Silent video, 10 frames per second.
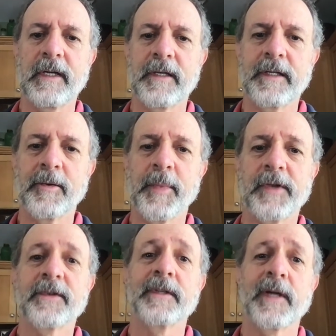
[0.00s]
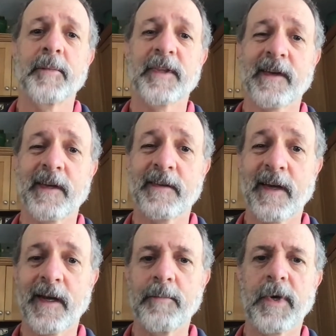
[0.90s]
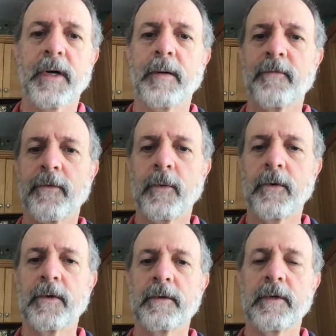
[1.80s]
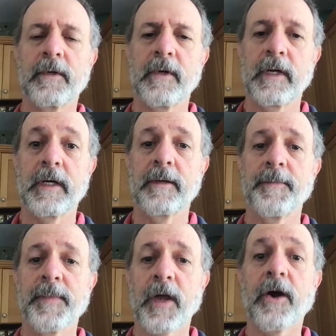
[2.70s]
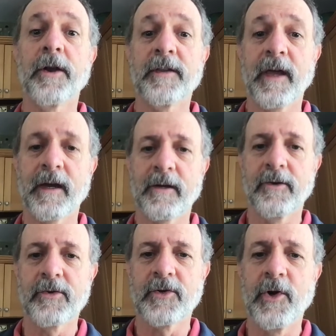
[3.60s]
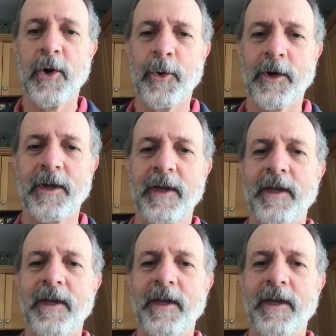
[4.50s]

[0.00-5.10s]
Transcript: You know, basically, I'm a ticking time bomb for uh, a heart attack or a stroke.